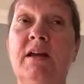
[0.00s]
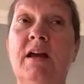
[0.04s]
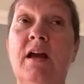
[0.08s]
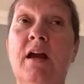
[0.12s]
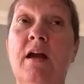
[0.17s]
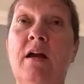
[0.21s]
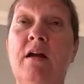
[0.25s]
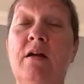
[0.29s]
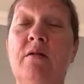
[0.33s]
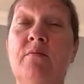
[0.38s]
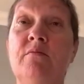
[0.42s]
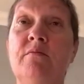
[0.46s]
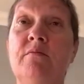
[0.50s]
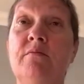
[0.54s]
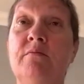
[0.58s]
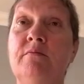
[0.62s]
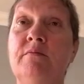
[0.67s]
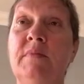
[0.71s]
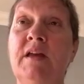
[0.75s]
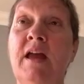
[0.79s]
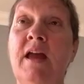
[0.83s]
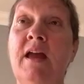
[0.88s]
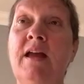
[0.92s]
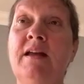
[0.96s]
um,
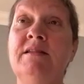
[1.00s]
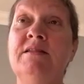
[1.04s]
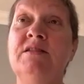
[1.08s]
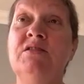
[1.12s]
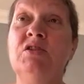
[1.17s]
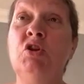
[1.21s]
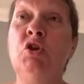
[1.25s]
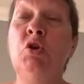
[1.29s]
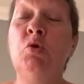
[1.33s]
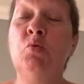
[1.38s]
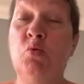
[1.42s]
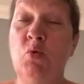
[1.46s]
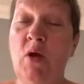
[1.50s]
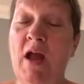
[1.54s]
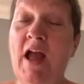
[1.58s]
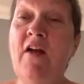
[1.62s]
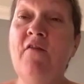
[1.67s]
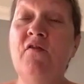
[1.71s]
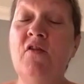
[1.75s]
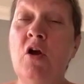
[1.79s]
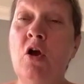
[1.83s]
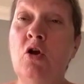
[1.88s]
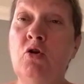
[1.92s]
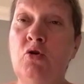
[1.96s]
and you will
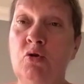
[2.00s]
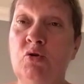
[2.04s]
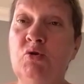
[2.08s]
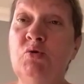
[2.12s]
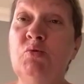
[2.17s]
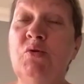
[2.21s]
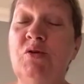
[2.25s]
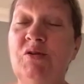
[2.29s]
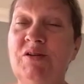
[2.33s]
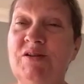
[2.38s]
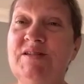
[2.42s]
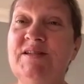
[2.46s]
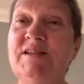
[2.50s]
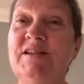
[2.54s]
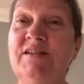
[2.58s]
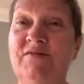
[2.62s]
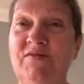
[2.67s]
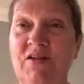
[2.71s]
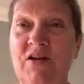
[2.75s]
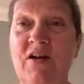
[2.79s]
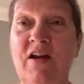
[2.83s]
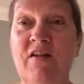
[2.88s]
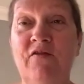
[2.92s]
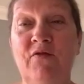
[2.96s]
have a good quality of
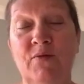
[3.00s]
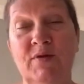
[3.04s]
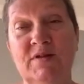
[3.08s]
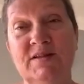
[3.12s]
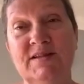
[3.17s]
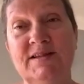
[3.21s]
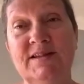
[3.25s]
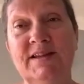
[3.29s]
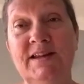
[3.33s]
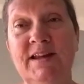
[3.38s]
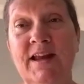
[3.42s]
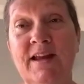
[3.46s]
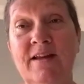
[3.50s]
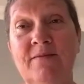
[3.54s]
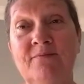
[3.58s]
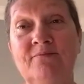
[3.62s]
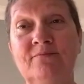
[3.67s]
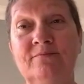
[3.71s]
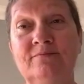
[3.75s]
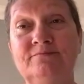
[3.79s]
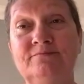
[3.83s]
life once again.